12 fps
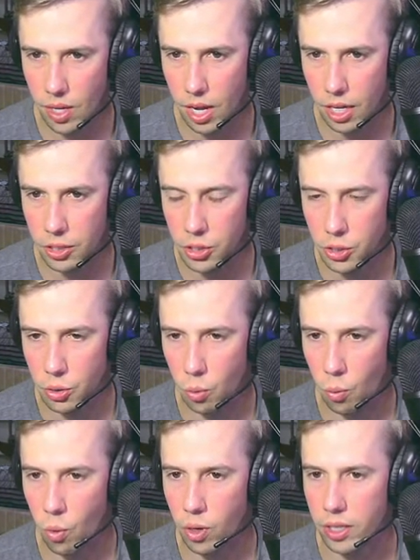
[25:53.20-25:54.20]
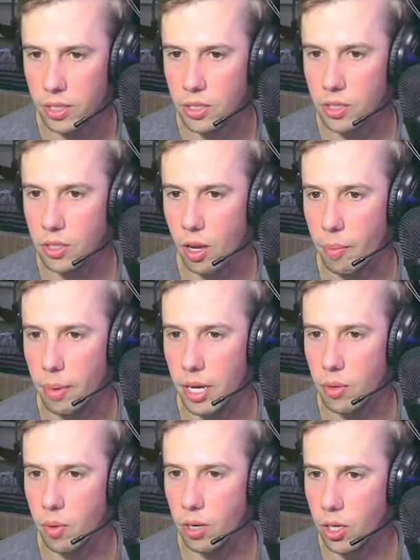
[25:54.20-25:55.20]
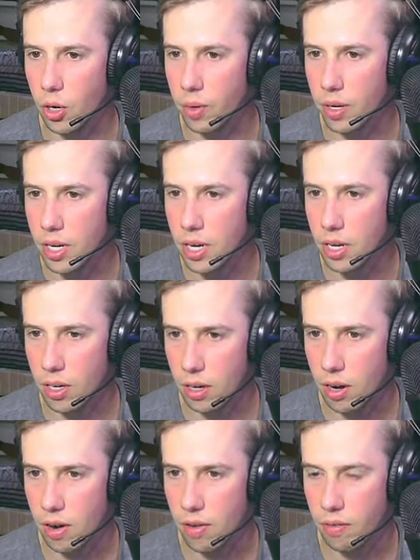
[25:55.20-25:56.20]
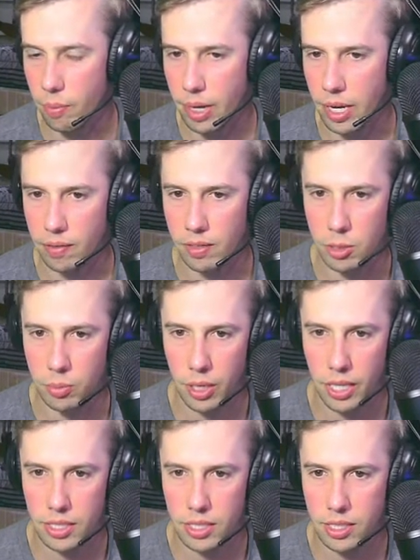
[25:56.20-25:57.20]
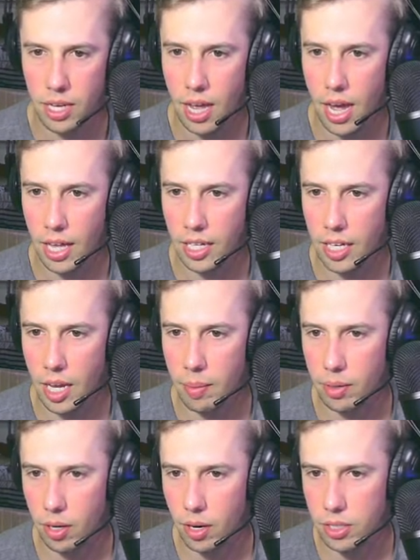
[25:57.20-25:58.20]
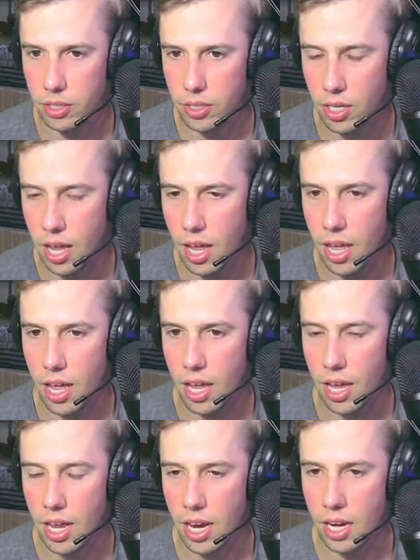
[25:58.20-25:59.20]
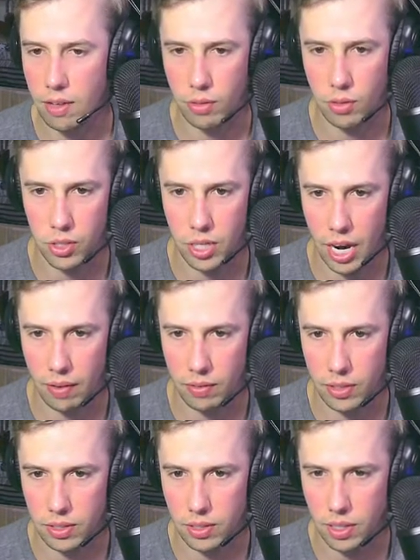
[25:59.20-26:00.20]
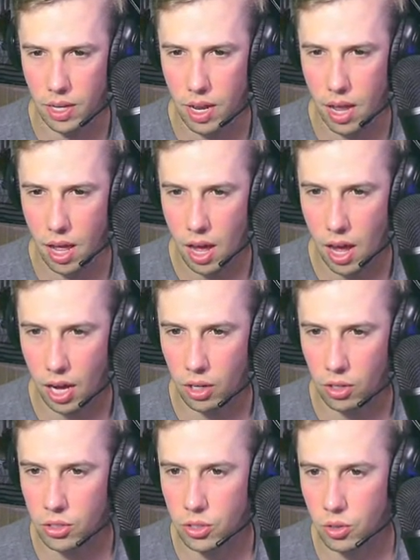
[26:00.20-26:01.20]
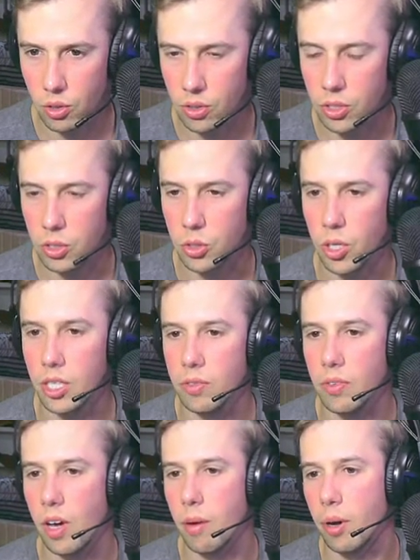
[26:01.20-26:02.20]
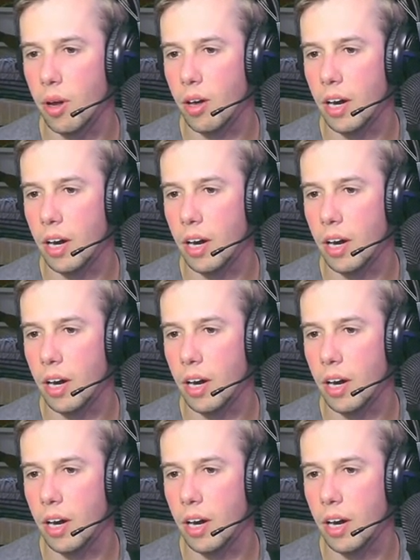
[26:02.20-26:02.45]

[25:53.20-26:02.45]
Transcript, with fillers: I issued a warning to stop anyone going near from any of these plants, and they came across in any of those caverns. I also noticed a strange phenomenon